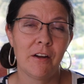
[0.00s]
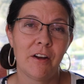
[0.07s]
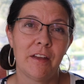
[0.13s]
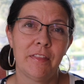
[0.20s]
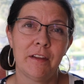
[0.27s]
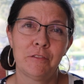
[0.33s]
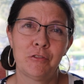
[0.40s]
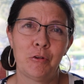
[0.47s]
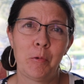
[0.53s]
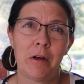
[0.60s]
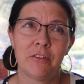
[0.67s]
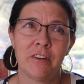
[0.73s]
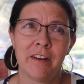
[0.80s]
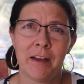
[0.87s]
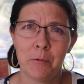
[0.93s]
All right, thanks for
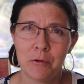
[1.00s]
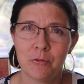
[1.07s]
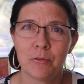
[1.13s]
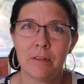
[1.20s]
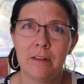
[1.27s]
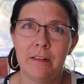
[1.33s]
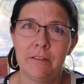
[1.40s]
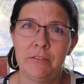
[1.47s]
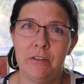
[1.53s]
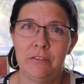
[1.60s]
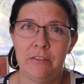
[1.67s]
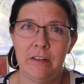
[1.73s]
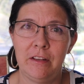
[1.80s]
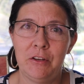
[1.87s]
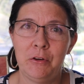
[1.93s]
watching. I would really love to
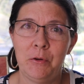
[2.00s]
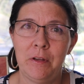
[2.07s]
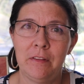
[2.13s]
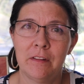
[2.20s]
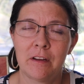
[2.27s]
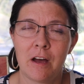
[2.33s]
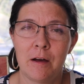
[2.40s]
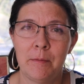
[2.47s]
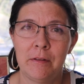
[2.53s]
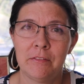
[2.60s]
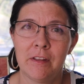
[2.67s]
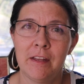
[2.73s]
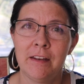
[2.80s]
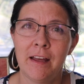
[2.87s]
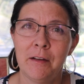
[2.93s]
see you in the
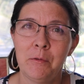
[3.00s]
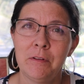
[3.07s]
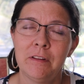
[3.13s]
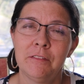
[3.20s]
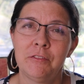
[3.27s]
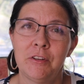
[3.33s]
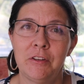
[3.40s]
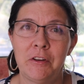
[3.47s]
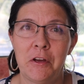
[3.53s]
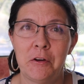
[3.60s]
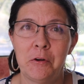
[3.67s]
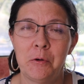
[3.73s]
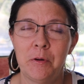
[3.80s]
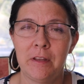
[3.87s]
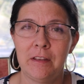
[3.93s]
comments, and I would love to
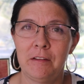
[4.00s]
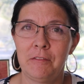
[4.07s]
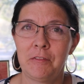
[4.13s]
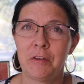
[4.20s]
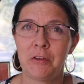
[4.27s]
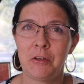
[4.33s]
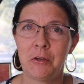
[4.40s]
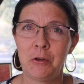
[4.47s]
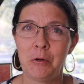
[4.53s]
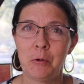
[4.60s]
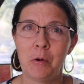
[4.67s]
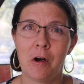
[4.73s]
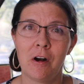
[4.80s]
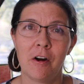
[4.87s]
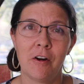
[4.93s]
know if
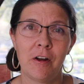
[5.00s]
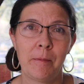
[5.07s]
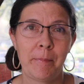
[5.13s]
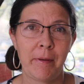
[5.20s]
you are a